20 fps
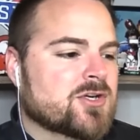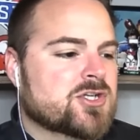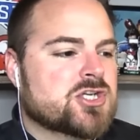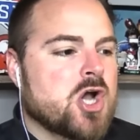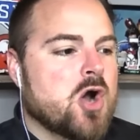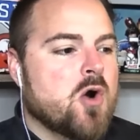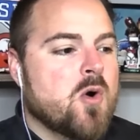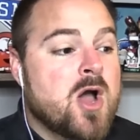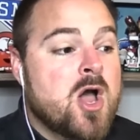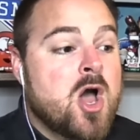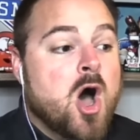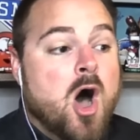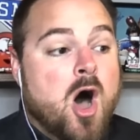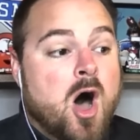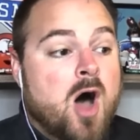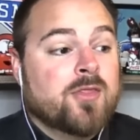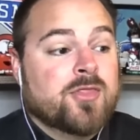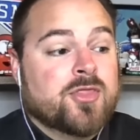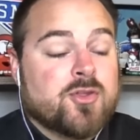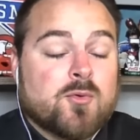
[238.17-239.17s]
So
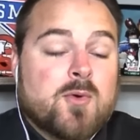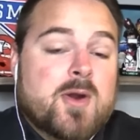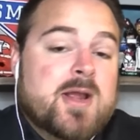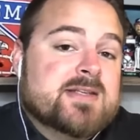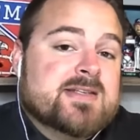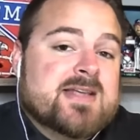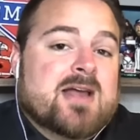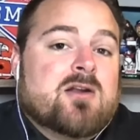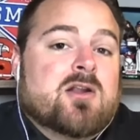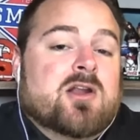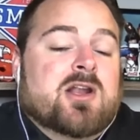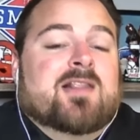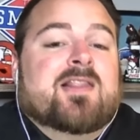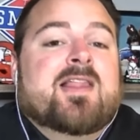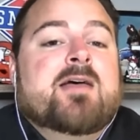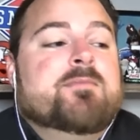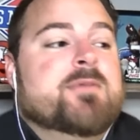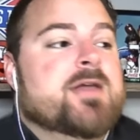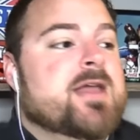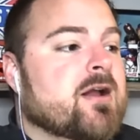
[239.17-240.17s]
on threes out on a
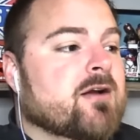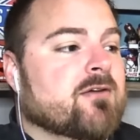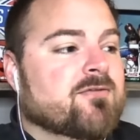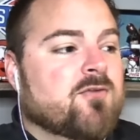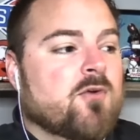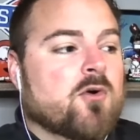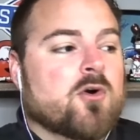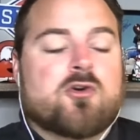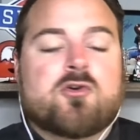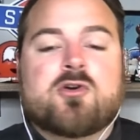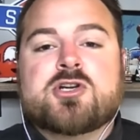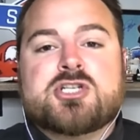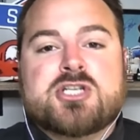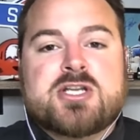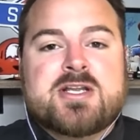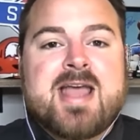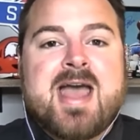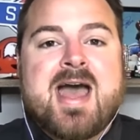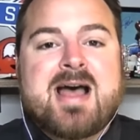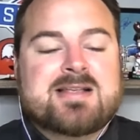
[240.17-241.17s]
limb here for Christian
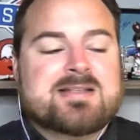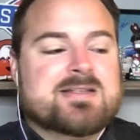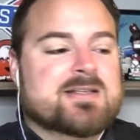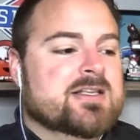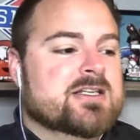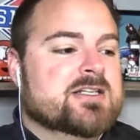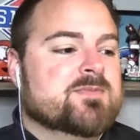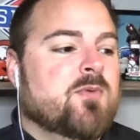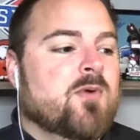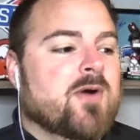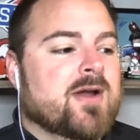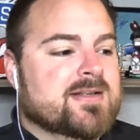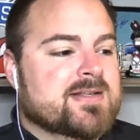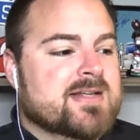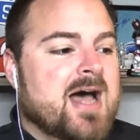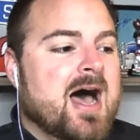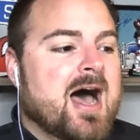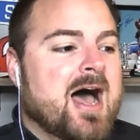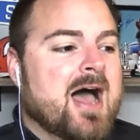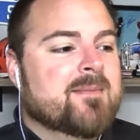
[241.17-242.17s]
Gass at this point in
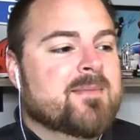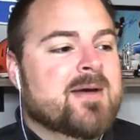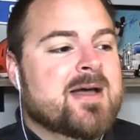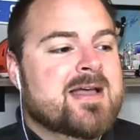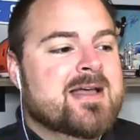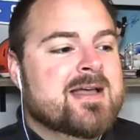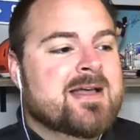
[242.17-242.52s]
time.